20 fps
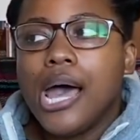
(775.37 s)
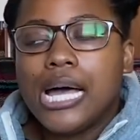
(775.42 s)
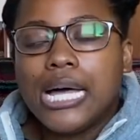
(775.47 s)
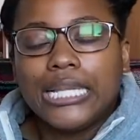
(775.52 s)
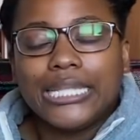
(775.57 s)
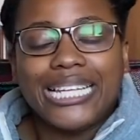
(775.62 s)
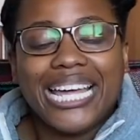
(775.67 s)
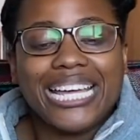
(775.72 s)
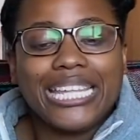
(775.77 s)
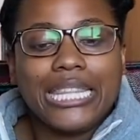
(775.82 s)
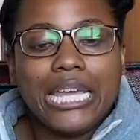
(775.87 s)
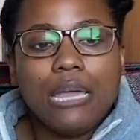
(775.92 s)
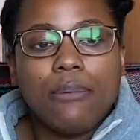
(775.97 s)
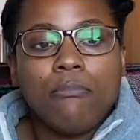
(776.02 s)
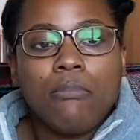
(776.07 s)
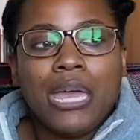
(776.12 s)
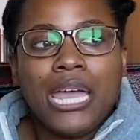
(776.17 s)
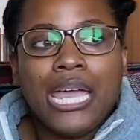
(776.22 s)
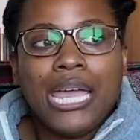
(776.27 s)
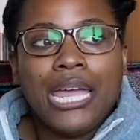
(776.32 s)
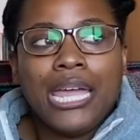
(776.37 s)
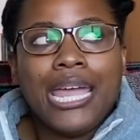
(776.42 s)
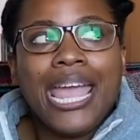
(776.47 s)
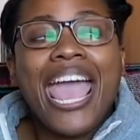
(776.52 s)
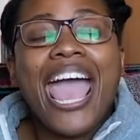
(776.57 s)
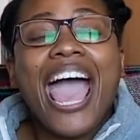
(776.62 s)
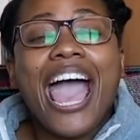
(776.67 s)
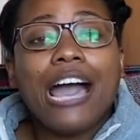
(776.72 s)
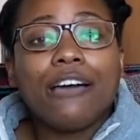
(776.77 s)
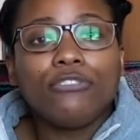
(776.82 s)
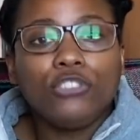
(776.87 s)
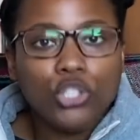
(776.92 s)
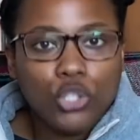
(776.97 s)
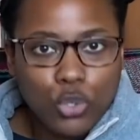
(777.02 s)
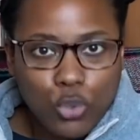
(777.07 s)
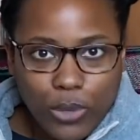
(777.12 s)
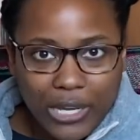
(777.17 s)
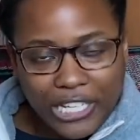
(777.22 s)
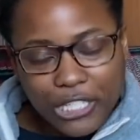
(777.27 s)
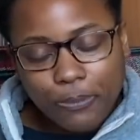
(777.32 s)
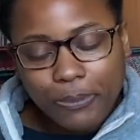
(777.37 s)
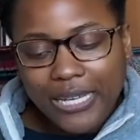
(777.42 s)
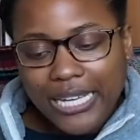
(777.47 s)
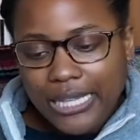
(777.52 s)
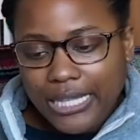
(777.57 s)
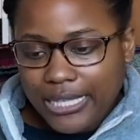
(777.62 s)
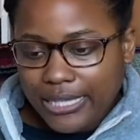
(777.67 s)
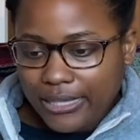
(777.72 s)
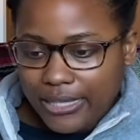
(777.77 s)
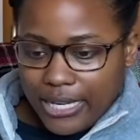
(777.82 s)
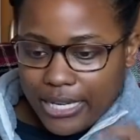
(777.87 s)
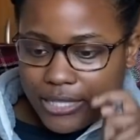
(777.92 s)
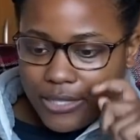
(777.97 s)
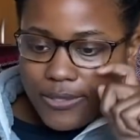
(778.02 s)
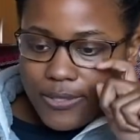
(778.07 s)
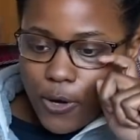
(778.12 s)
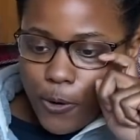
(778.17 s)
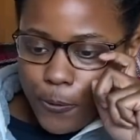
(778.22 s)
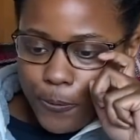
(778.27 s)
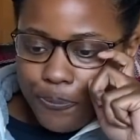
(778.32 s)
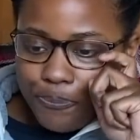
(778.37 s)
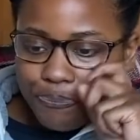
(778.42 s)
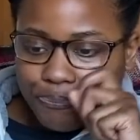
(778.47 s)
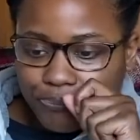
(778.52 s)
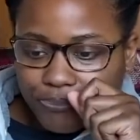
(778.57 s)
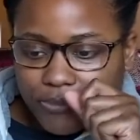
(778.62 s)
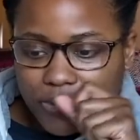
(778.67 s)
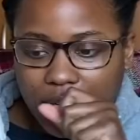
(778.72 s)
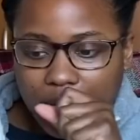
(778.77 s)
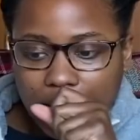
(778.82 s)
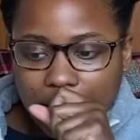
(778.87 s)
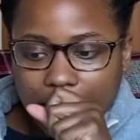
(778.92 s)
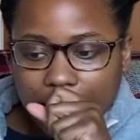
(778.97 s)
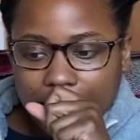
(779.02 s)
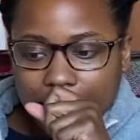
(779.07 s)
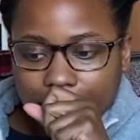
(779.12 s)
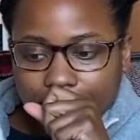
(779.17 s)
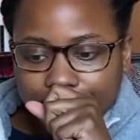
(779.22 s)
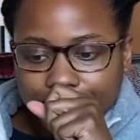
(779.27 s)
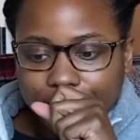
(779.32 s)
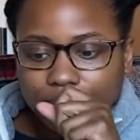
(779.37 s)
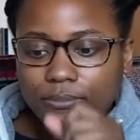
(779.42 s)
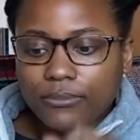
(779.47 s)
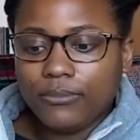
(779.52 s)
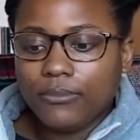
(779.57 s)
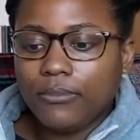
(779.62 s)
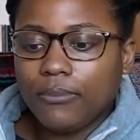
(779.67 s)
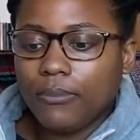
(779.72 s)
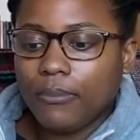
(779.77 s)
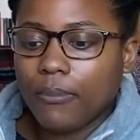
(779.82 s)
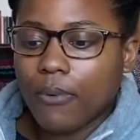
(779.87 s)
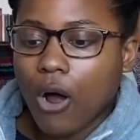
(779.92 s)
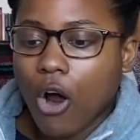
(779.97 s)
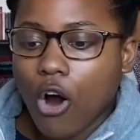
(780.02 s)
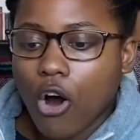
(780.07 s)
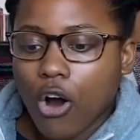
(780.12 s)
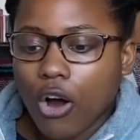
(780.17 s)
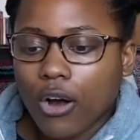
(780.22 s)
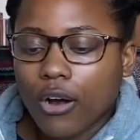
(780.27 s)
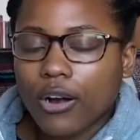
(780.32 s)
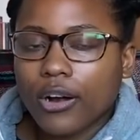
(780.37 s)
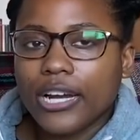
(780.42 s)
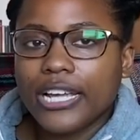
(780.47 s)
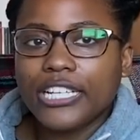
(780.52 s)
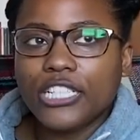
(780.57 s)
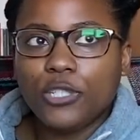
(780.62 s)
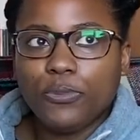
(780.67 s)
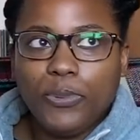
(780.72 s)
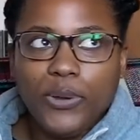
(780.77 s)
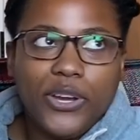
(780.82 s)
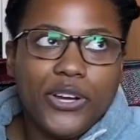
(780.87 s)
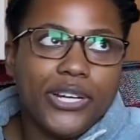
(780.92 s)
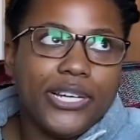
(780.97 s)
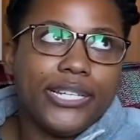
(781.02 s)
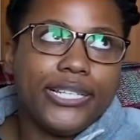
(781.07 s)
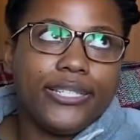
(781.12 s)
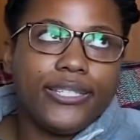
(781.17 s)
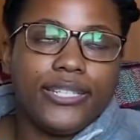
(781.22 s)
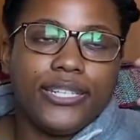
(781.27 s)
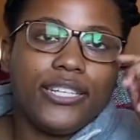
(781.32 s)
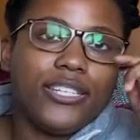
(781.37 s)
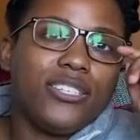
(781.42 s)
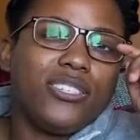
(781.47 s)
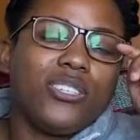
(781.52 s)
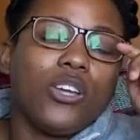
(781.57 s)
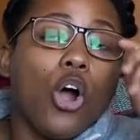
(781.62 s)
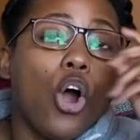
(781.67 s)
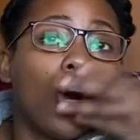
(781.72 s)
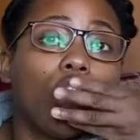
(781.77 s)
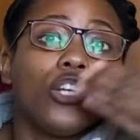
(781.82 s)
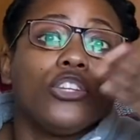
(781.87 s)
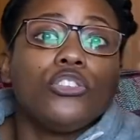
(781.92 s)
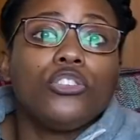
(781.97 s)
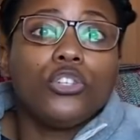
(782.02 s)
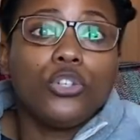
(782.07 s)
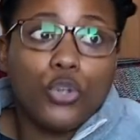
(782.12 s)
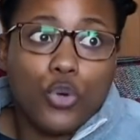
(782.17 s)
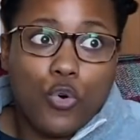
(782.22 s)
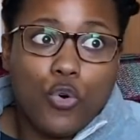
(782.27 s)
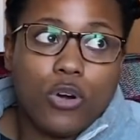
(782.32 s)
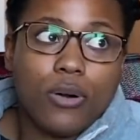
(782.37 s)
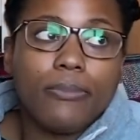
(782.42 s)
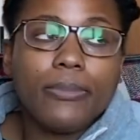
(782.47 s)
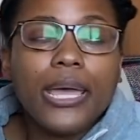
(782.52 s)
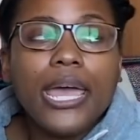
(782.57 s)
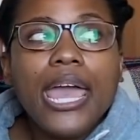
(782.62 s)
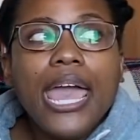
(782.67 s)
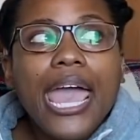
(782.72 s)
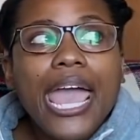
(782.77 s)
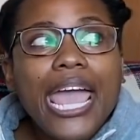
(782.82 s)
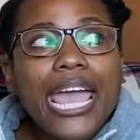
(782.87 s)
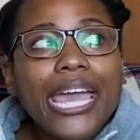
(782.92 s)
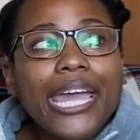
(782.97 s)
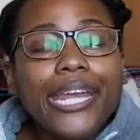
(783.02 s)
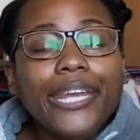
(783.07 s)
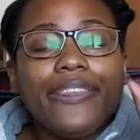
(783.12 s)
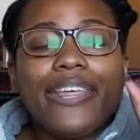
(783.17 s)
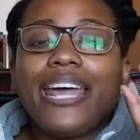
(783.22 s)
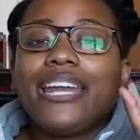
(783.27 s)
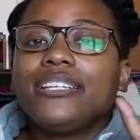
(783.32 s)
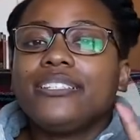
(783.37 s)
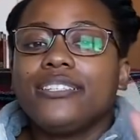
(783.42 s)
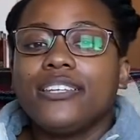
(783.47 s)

like they may have to explain these things. So um our experiences aren't the norm. And that is